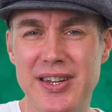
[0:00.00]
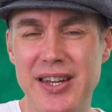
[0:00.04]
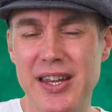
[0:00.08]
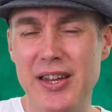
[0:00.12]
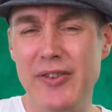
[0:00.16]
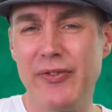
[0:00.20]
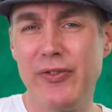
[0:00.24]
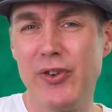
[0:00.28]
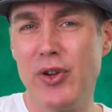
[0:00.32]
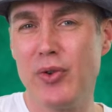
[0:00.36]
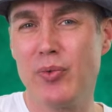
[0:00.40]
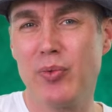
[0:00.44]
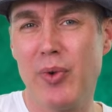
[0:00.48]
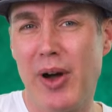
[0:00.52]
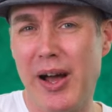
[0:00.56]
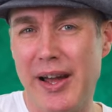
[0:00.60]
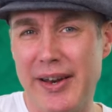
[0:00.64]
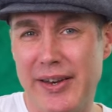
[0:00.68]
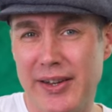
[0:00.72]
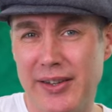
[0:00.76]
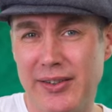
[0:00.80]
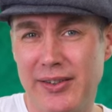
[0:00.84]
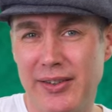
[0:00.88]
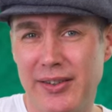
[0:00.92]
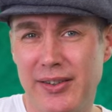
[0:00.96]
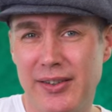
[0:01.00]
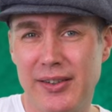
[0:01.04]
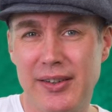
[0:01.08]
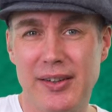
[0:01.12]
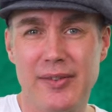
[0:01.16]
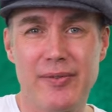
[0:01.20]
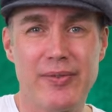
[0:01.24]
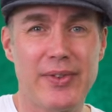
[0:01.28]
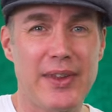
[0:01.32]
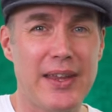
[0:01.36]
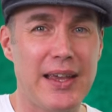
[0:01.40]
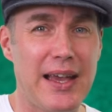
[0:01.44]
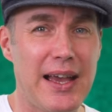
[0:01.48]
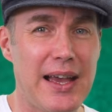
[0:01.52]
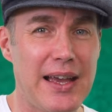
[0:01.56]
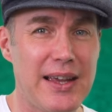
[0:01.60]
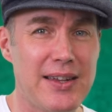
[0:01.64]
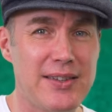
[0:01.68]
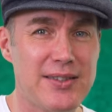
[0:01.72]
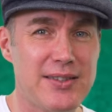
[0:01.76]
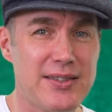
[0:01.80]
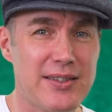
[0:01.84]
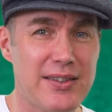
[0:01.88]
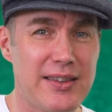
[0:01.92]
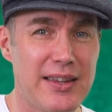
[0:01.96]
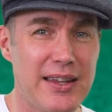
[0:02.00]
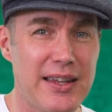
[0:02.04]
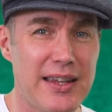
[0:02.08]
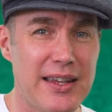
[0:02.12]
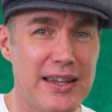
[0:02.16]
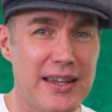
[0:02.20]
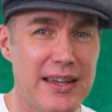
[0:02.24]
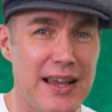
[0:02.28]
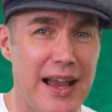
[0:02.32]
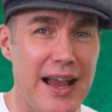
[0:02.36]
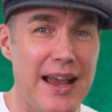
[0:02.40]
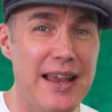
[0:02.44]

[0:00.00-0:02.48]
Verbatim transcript: if you write it as the